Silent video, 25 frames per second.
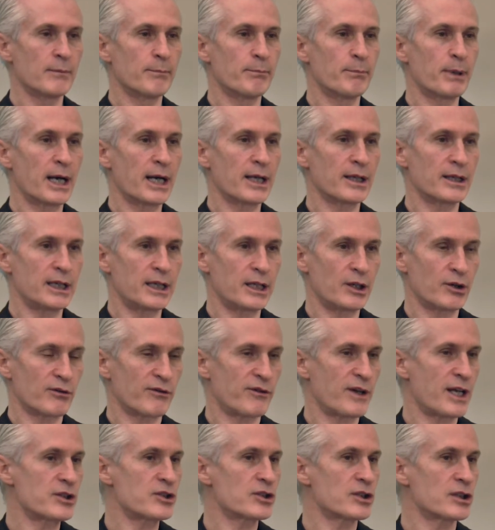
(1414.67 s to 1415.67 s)
but
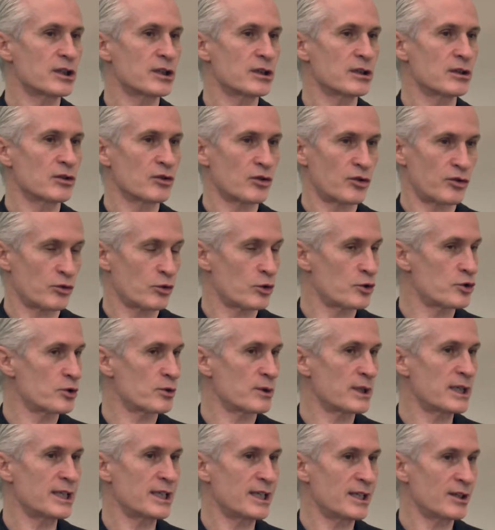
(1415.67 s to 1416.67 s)
intervention,
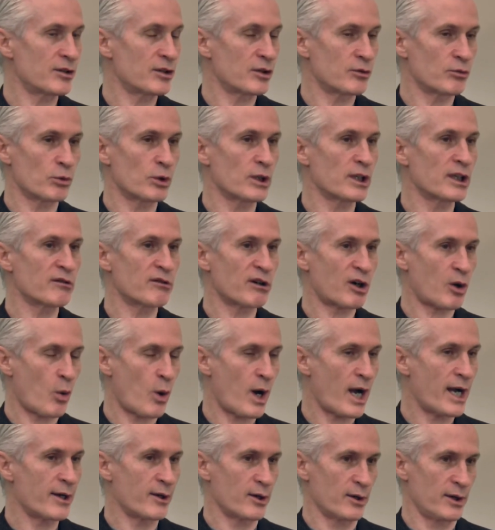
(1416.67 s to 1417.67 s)
surgery isn't really
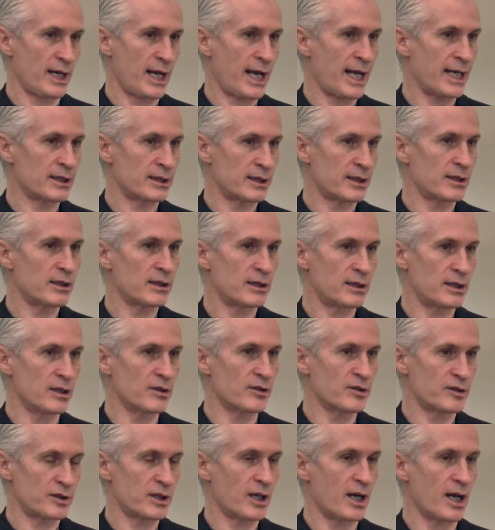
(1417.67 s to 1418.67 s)
required at
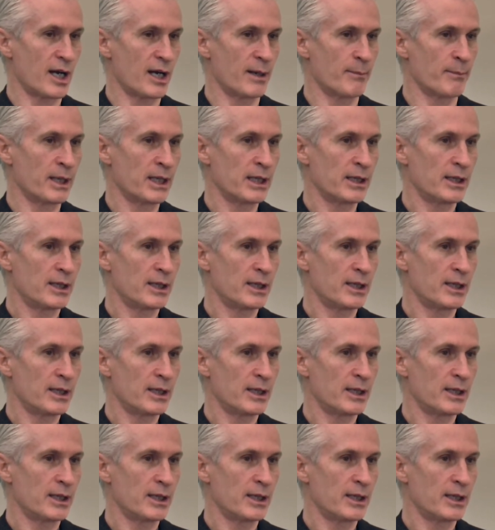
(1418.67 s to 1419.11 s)
this time.